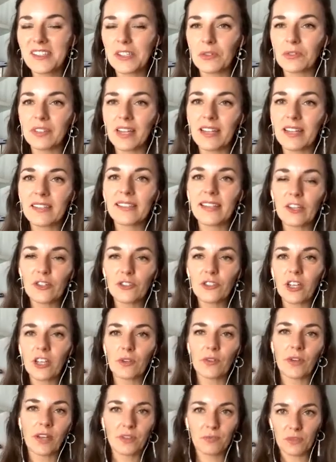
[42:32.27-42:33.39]
So that's actually a
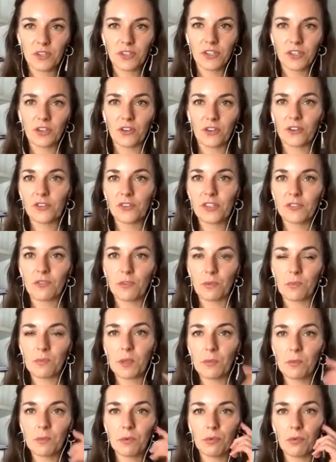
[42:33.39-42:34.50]
great resource for
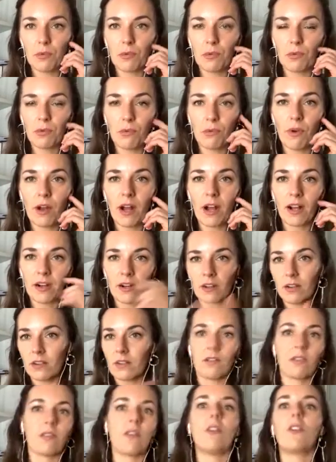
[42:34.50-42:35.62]
people who
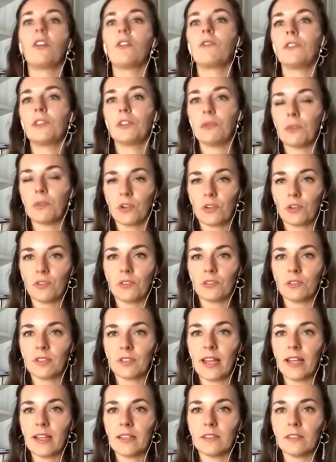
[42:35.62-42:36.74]
are all over the world
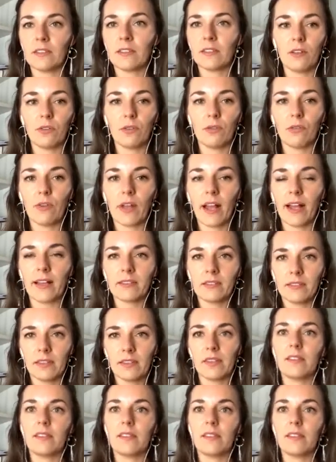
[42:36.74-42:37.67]
and who can't